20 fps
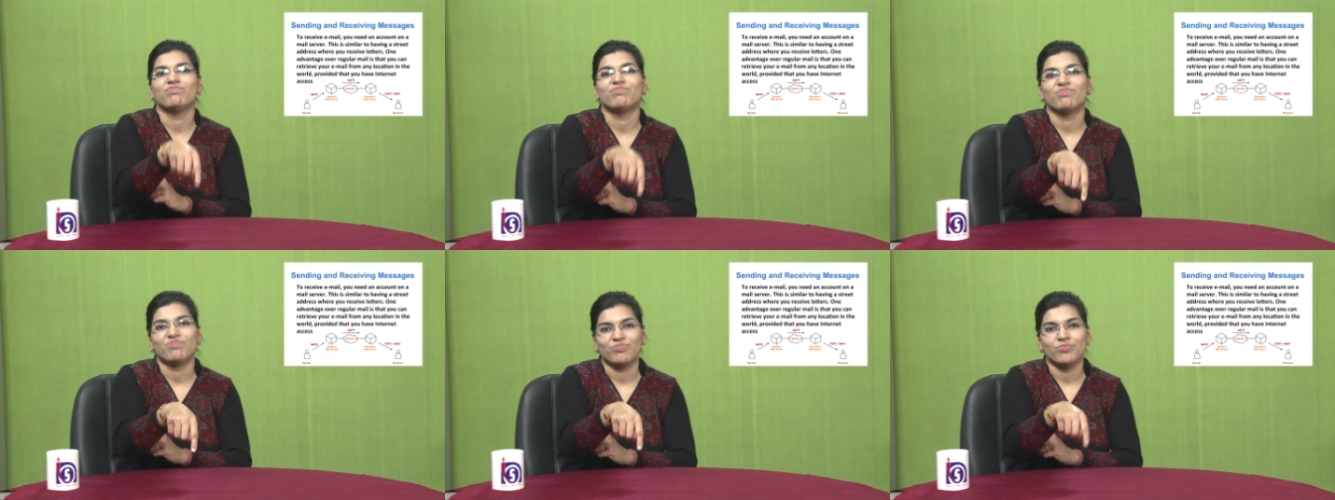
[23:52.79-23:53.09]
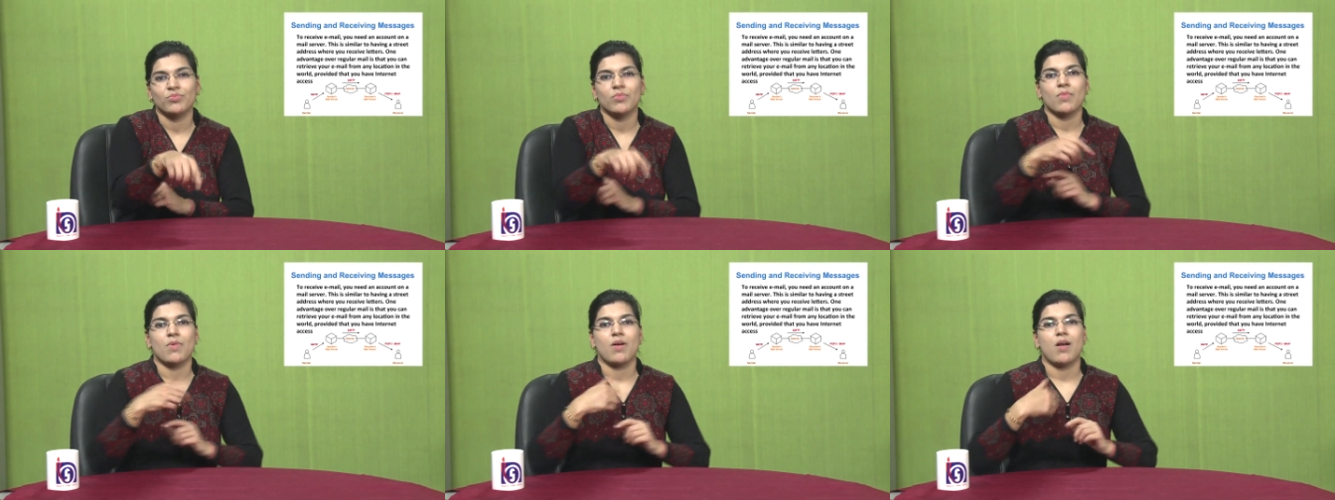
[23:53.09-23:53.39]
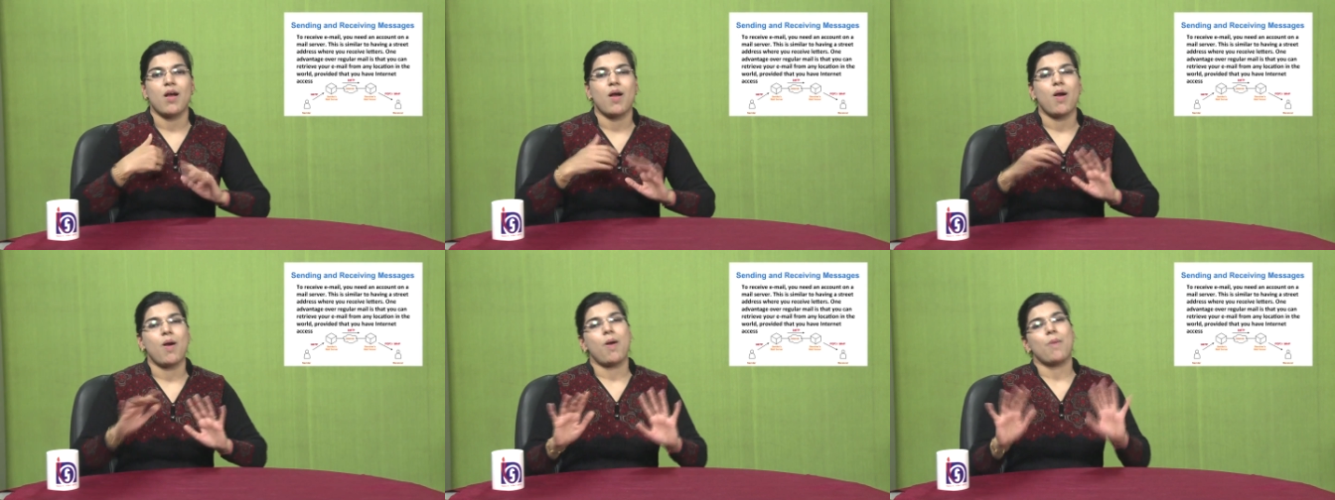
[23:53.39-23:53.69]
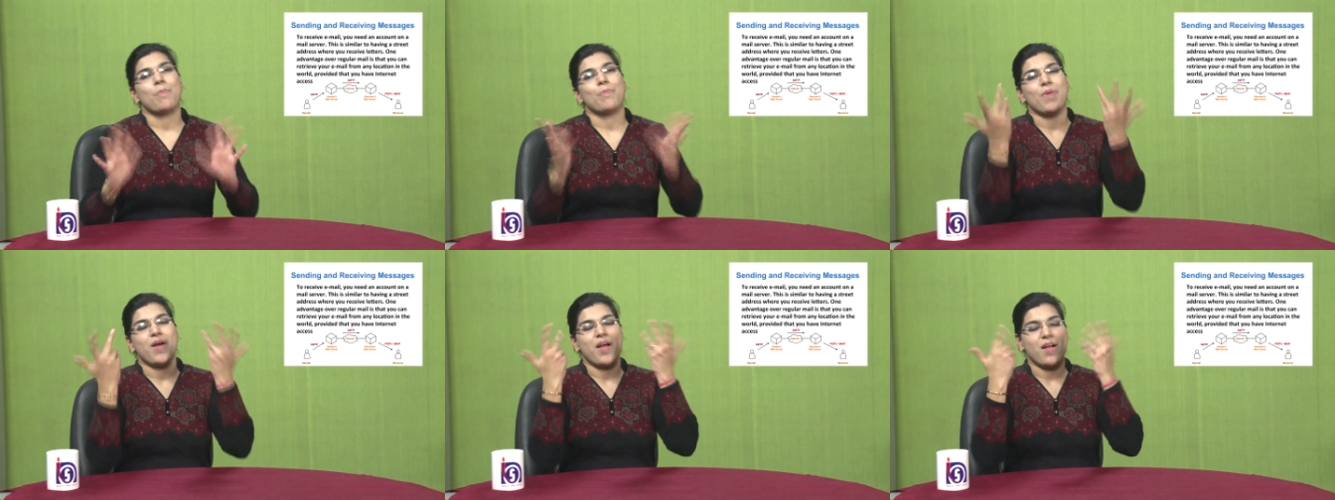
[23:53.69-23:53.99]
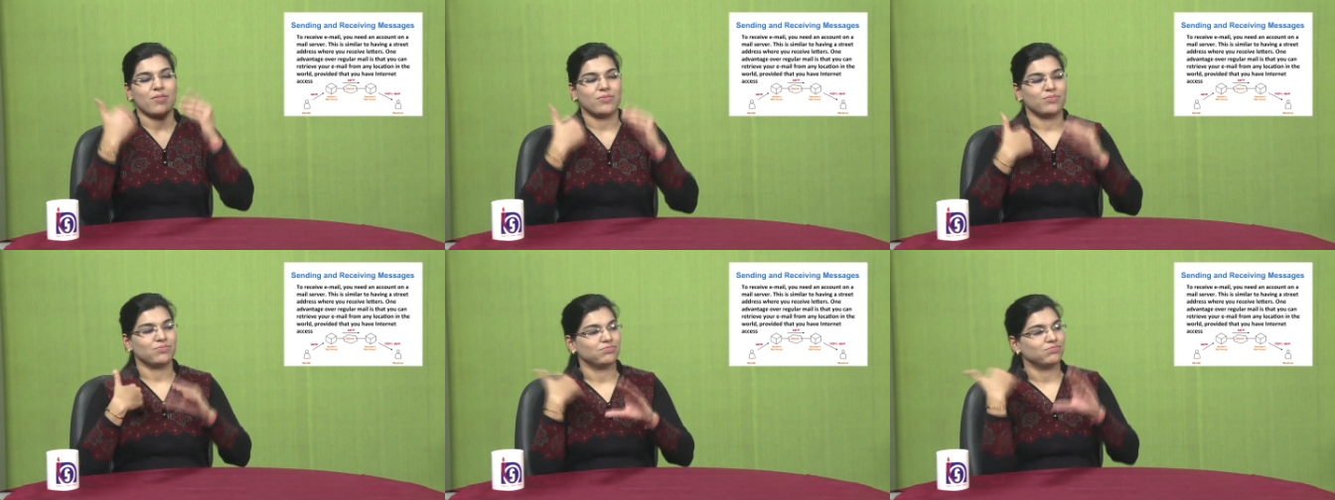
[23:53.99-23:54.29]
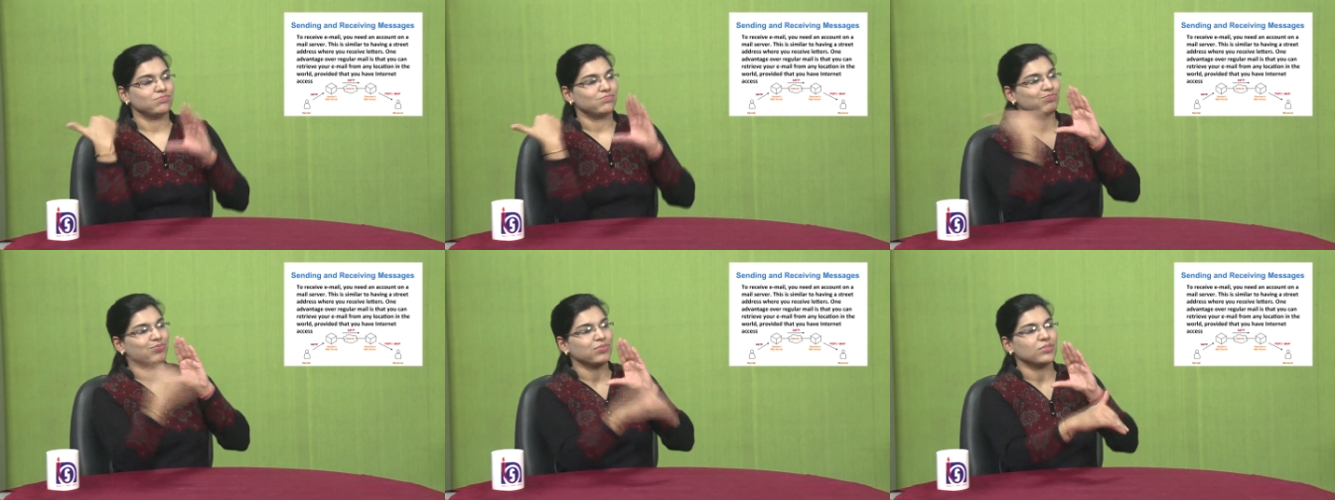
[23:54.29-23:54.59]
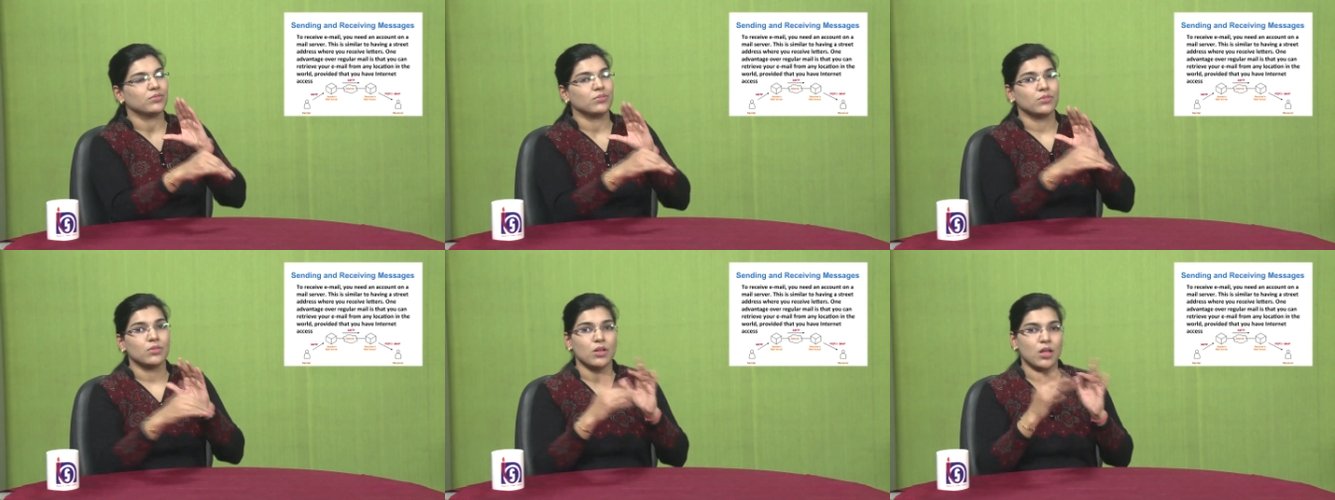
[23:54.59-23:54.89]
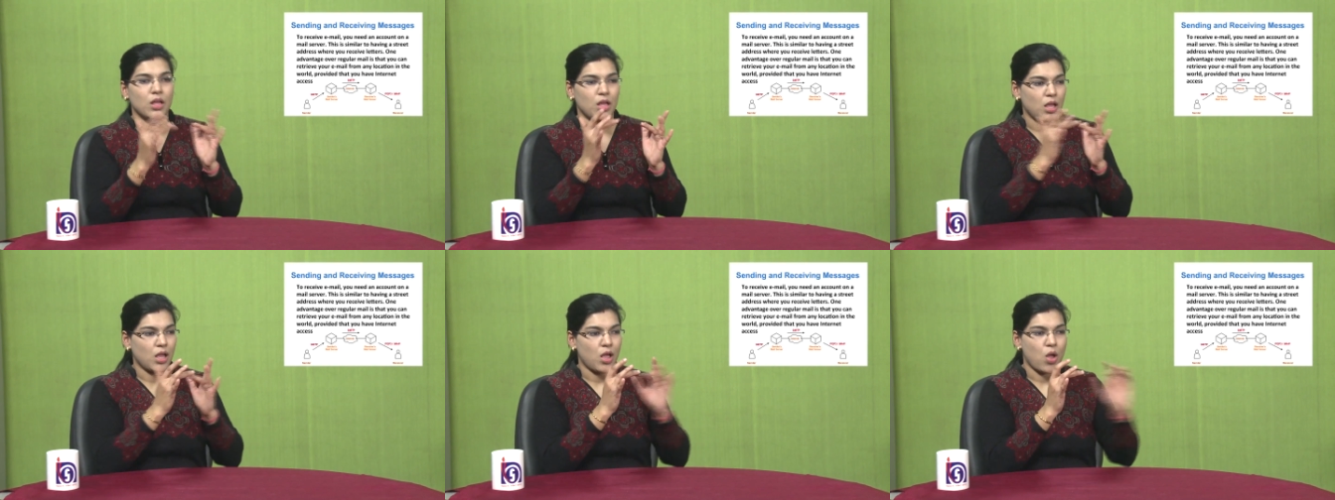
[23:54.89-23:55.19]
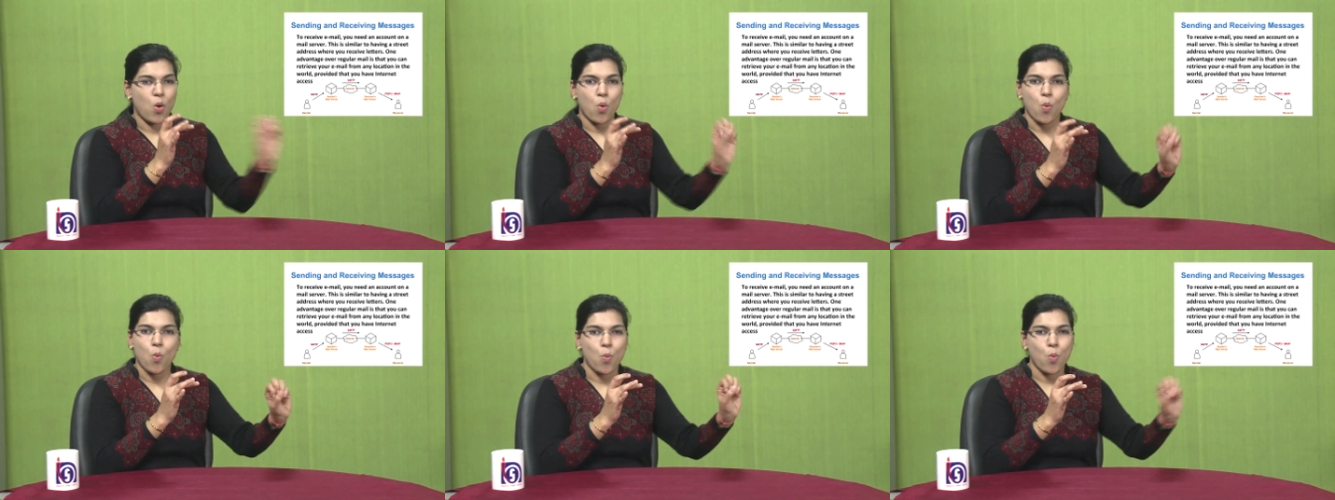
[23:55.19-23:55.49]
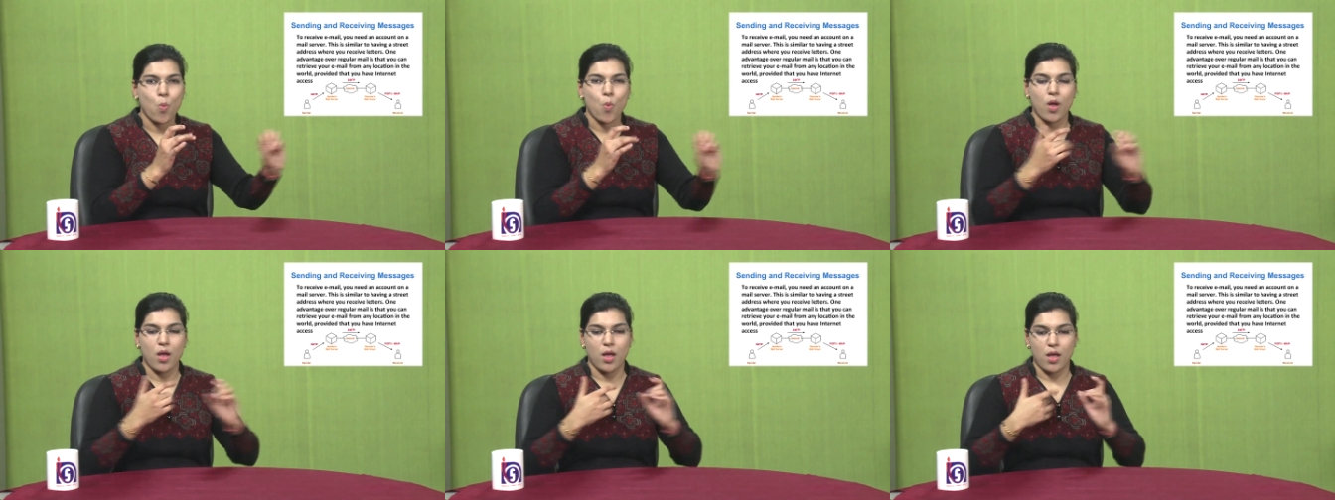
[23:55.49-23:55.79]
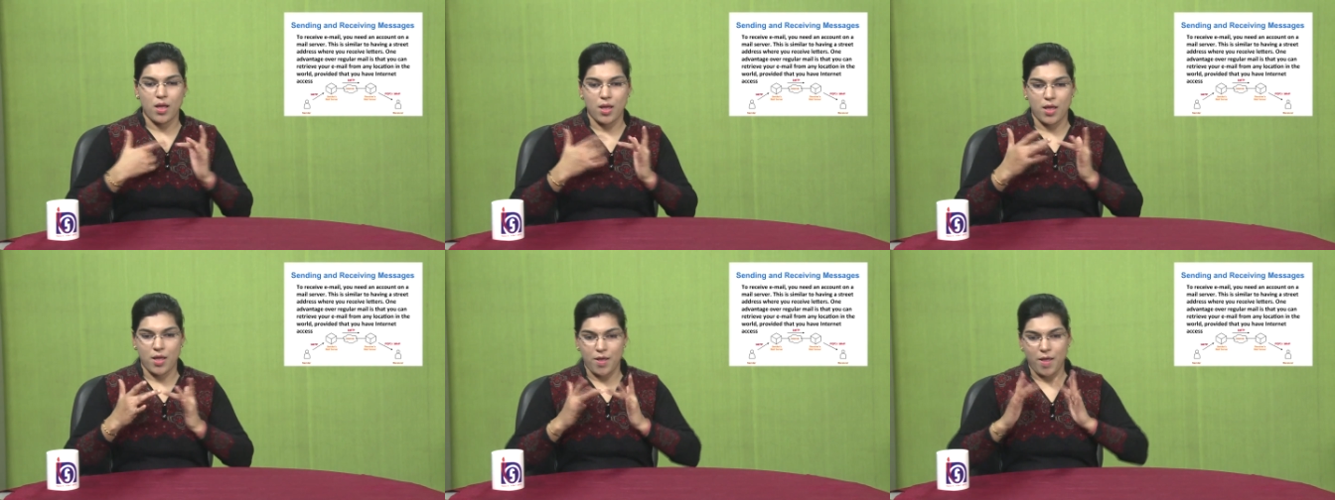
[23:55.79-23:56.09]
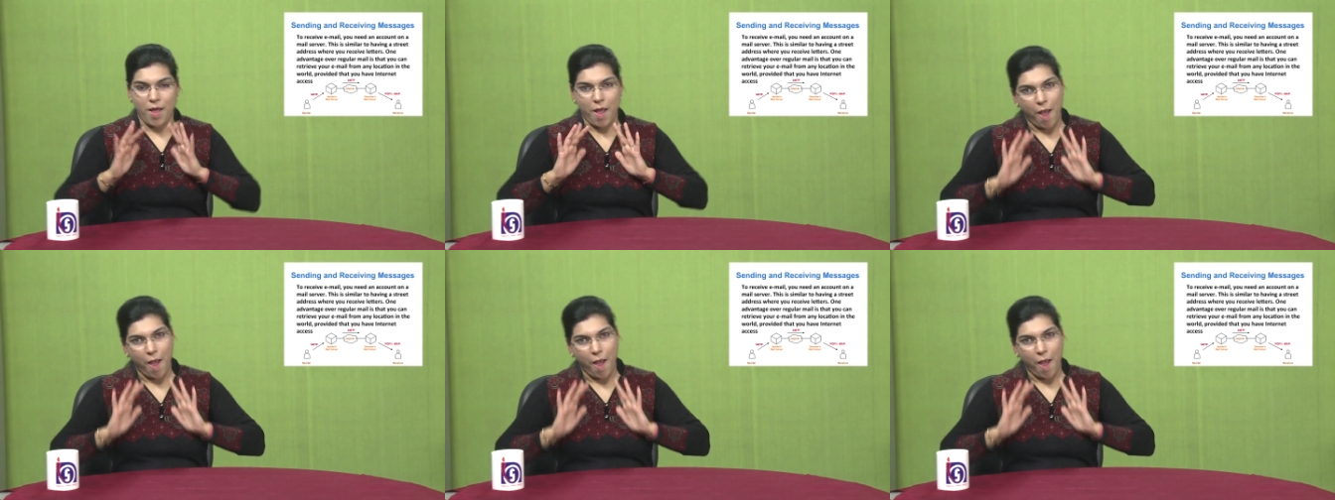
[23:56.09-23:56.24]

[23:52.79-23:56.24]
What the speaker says: but there should always be an internet connection.